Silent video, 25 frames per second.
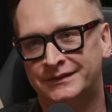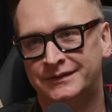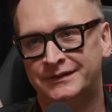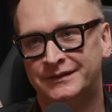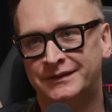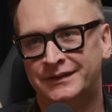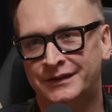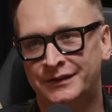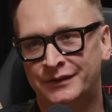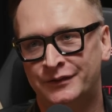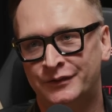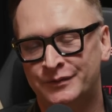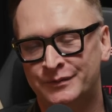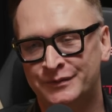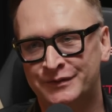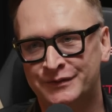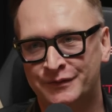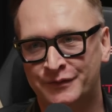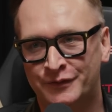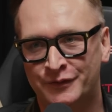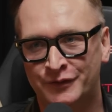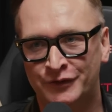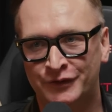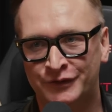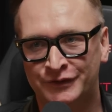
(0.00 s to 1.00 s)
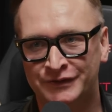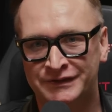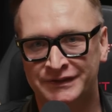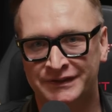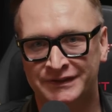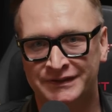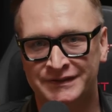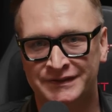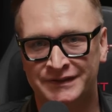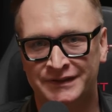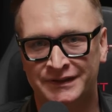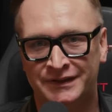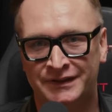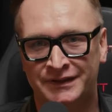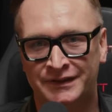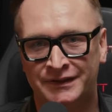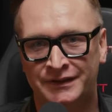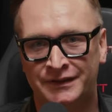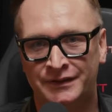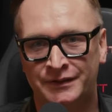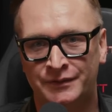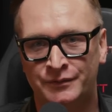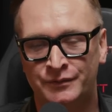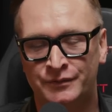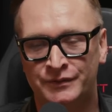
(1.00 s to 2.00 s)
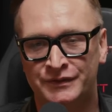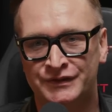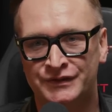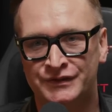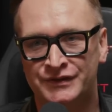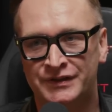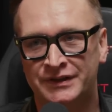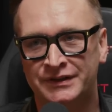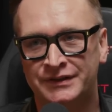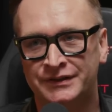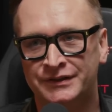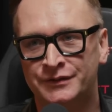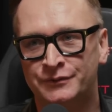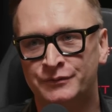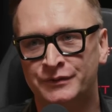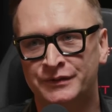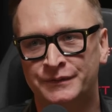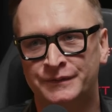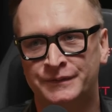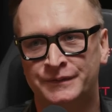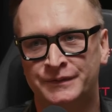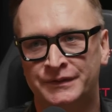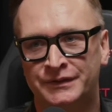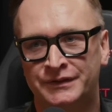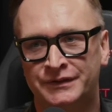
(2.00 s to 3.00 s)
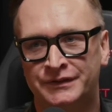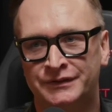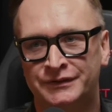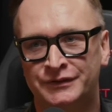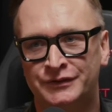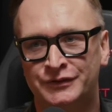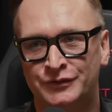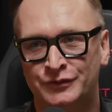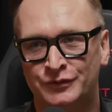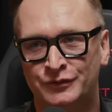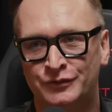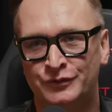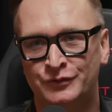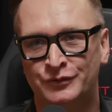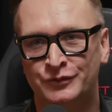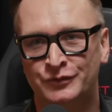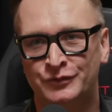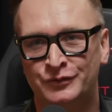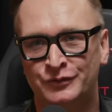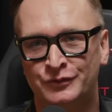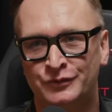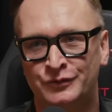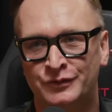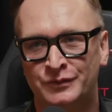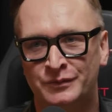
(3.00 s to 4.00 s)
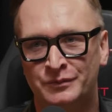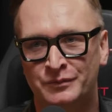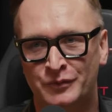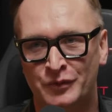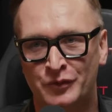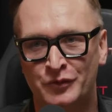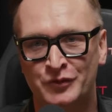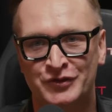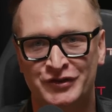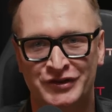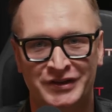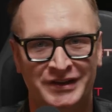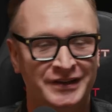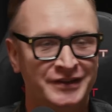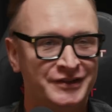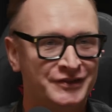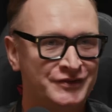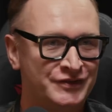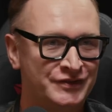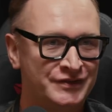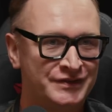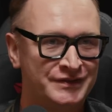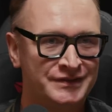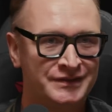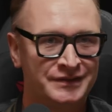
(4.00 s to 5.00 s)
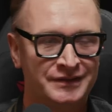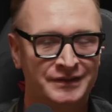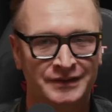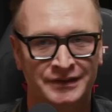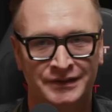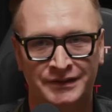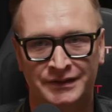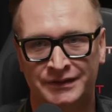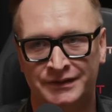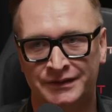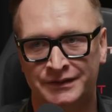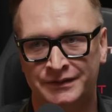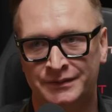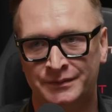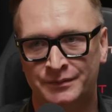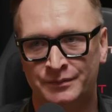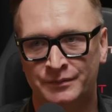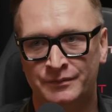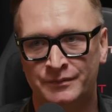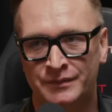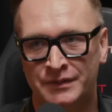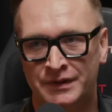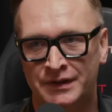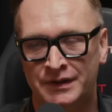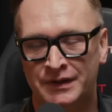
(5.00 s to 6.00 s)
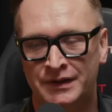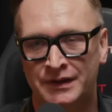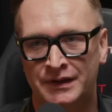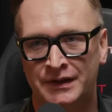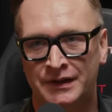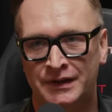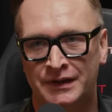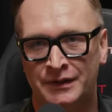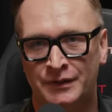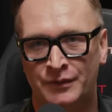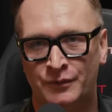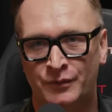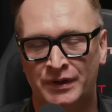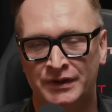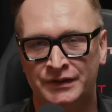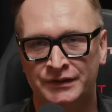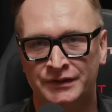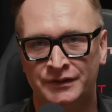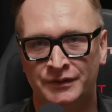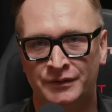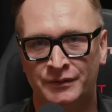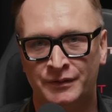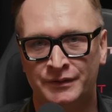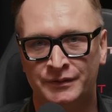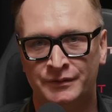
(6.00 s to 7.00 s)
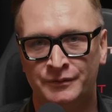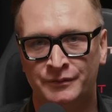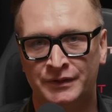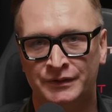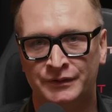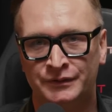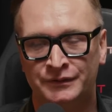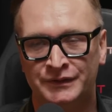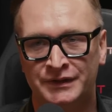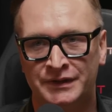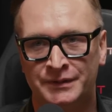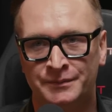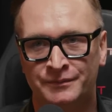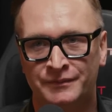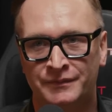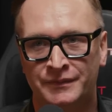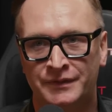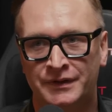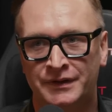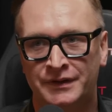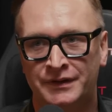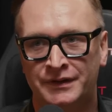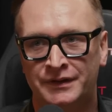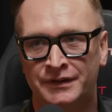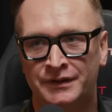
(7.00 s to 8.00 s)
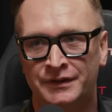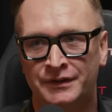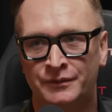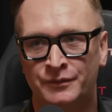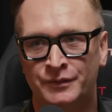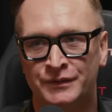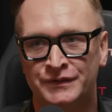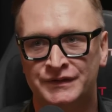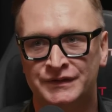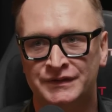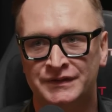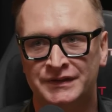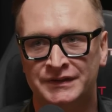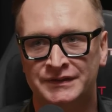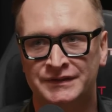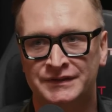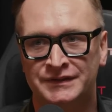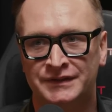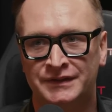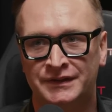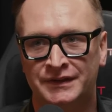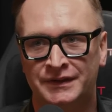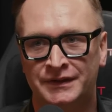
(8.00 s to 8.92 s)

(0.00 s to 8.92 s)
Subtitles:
I also forgot that we were struggling with 2 more challenges. One of them was that